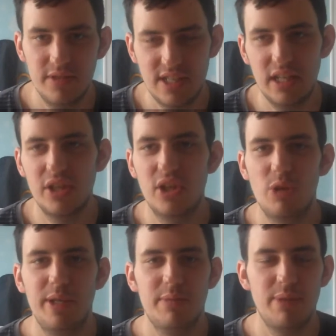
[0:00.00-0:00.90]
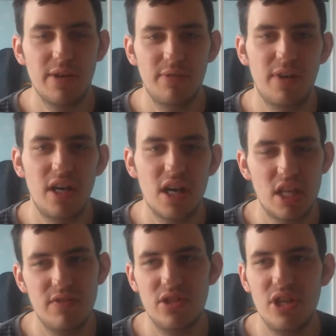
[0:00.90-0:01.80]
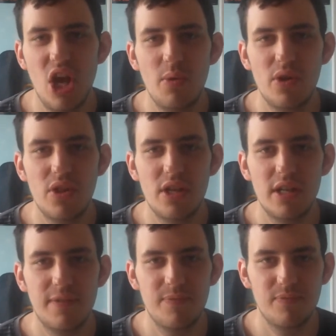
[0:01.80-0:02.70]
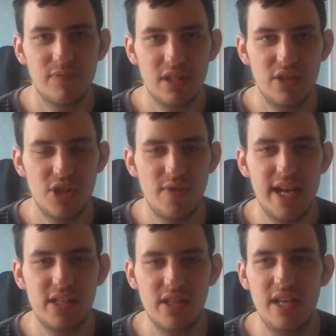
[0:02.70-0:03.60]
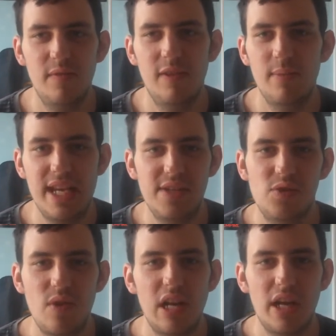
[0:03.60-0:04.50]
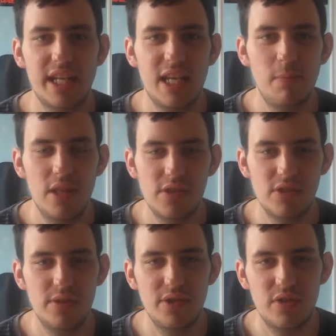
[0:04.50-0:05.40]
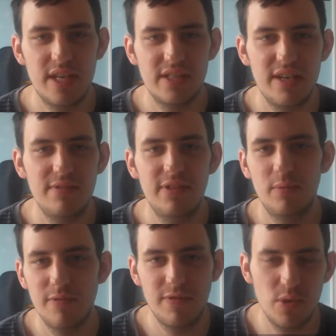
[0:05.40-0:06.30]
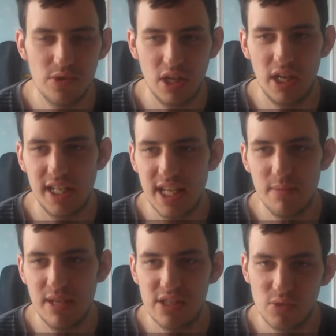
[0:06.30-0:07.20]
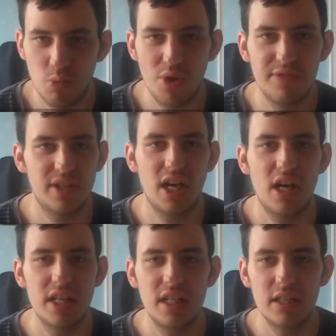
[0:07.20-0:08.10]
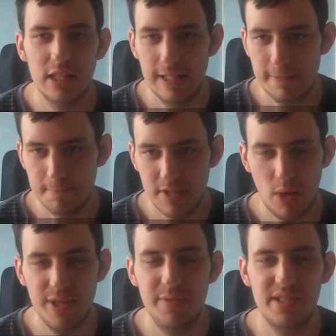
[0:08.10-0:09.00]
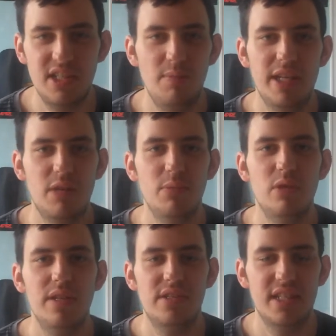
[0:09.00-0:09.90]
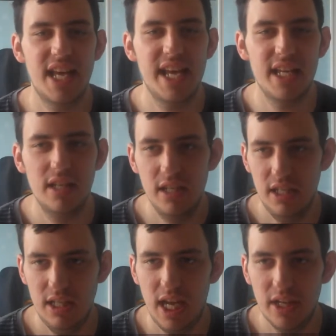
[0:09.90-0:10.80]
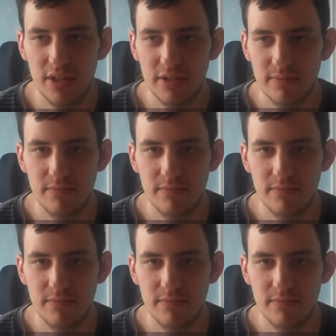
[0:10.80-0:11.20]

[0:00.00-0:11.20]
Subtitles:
Stanley Kubrick, by far. There is no other director in film history like him, and there's no other director in film future like him. He's just one of a kind. I wish he was still making movies today, and